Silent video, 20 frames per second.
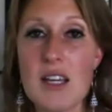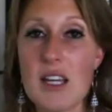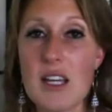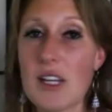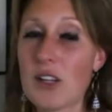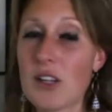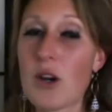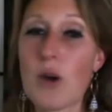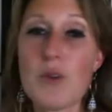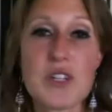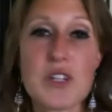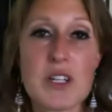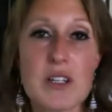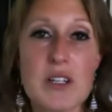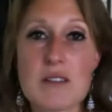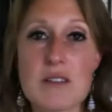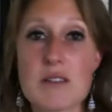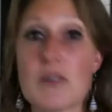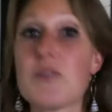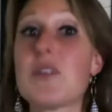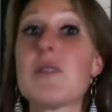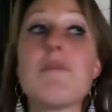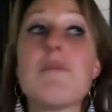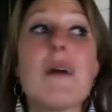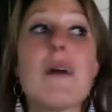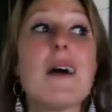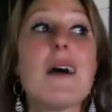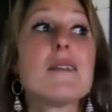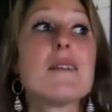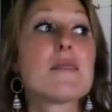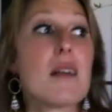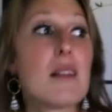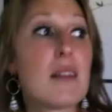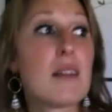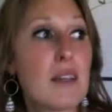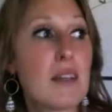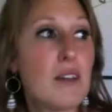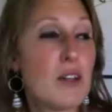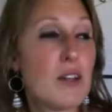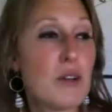in coaching consulting by
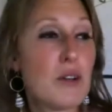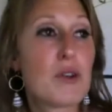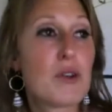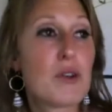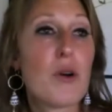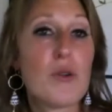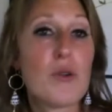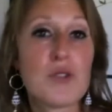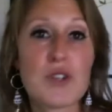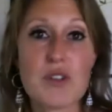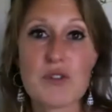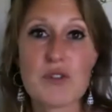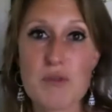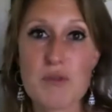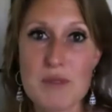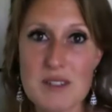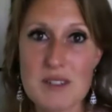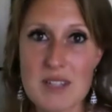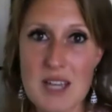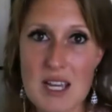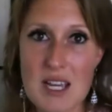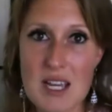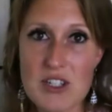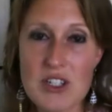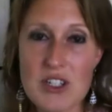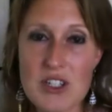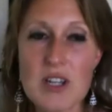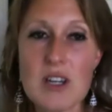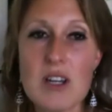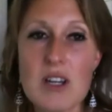selling, you know, your coaching from the stage